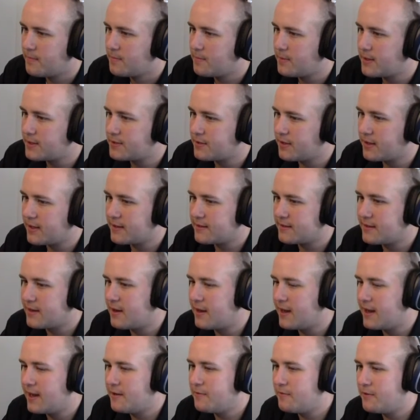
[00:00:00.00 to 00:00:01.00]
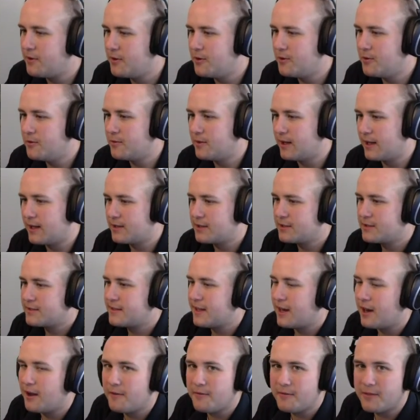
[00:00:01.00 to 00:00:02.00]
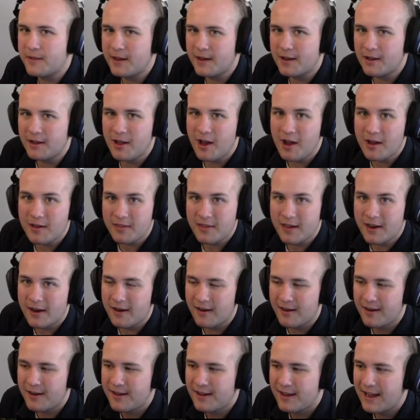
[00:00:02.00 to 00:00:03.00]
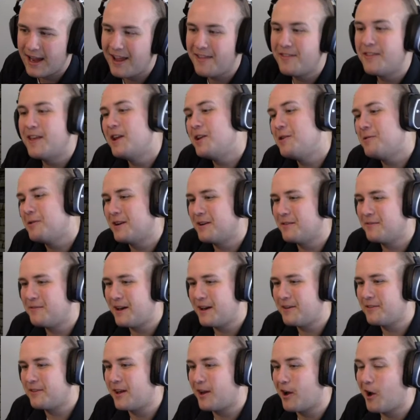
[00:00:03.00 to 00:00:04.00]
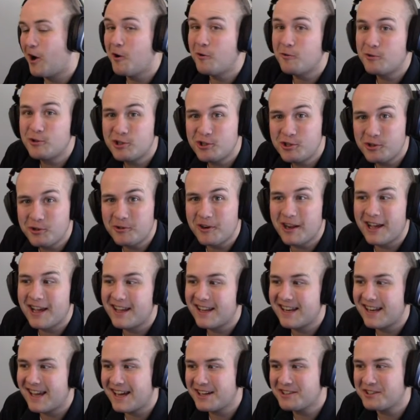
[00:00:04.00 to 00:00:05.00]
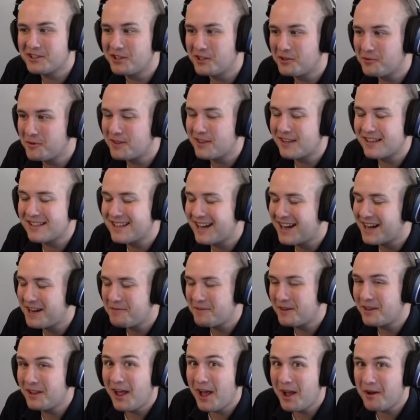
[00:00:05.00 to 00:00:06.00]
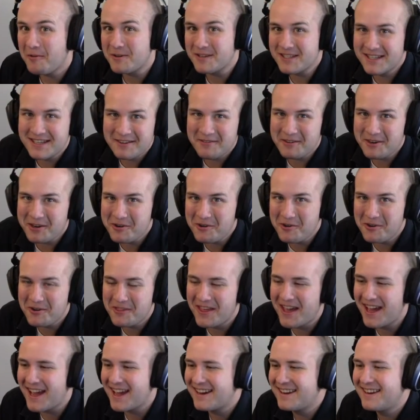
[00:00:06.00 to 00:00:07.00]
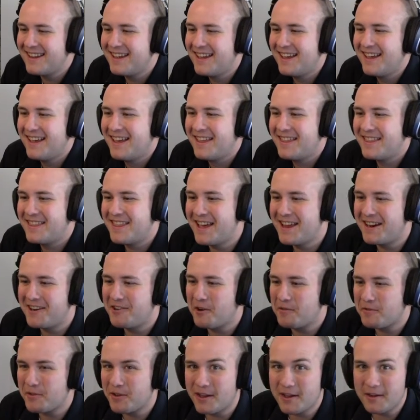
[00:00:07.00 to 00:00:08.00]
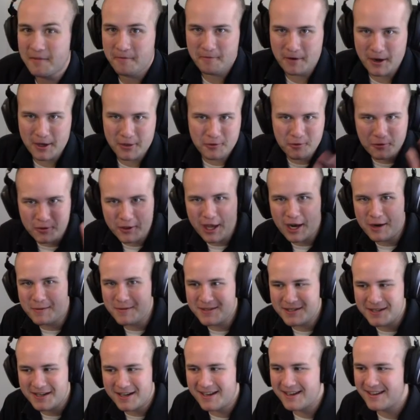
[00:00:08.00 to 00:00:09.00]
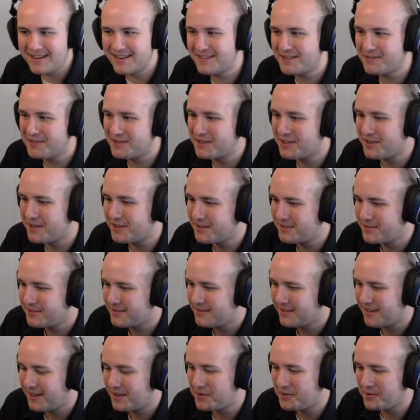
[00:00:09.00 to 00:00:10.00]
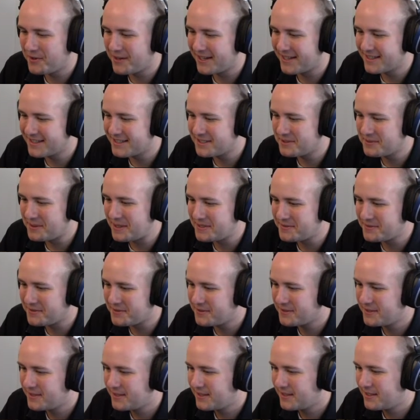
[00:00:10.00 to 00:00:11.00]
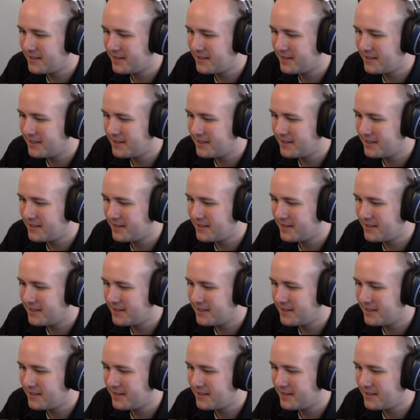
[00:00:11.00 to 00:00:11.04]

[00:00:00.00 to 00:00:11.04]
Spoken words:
But so like say if you like set off the clock there and then you went and found like, oh shoot, I had to actually look what the time the clock was, I didn't record that. Then you have to like fight through the enemies again. So it's all annoying and suspenseful.